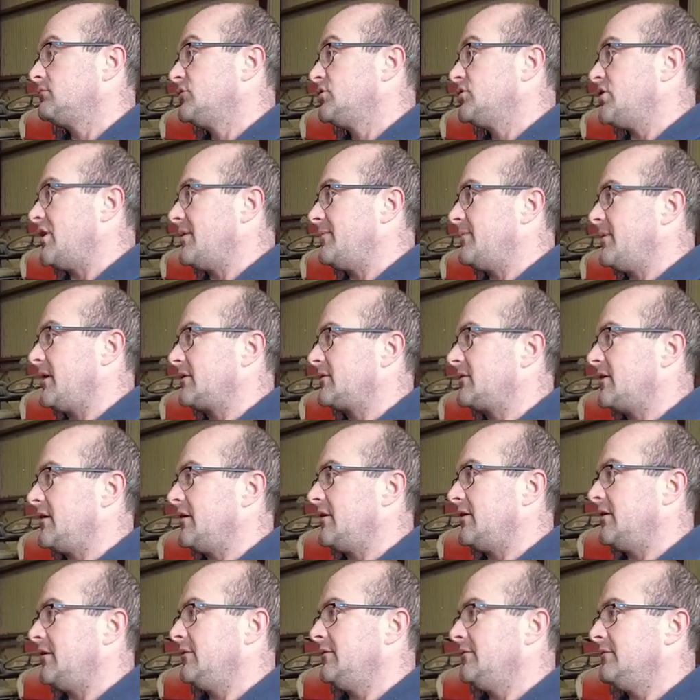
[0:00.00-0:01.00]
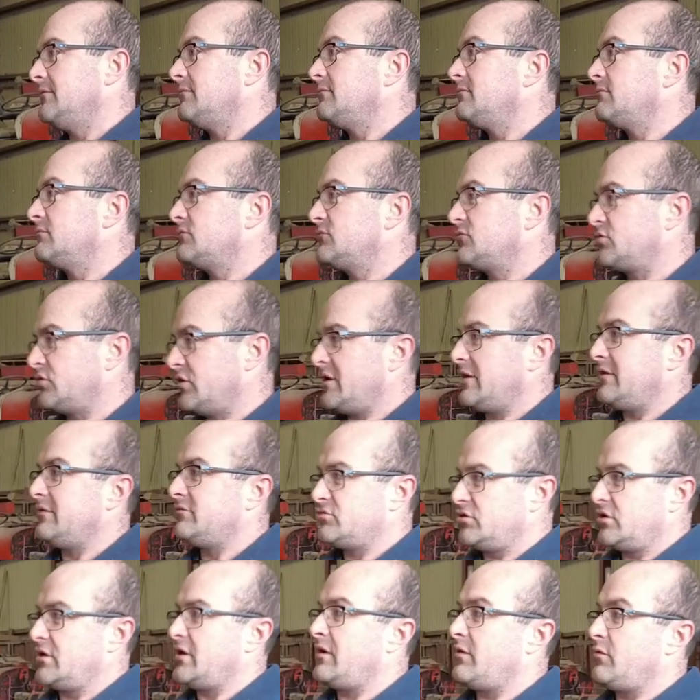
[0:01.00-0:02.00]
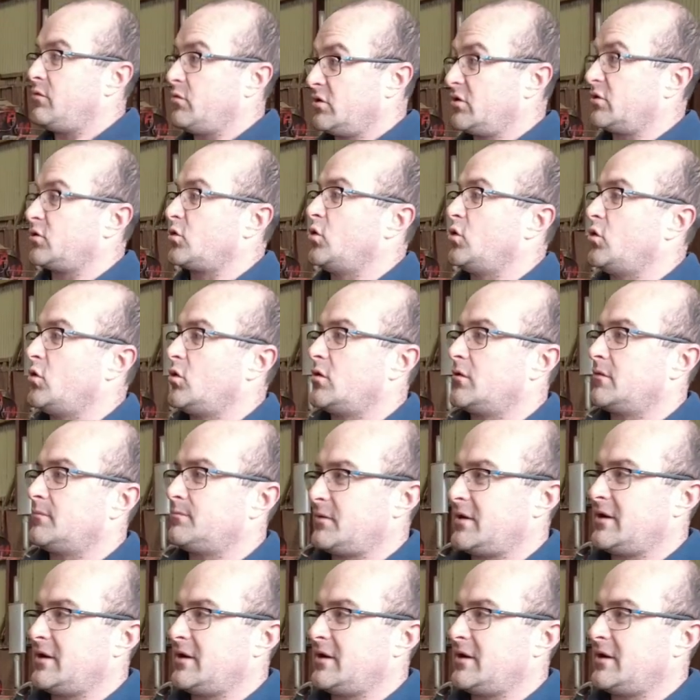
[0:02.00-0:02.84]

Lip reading: John MacDonald, three were the core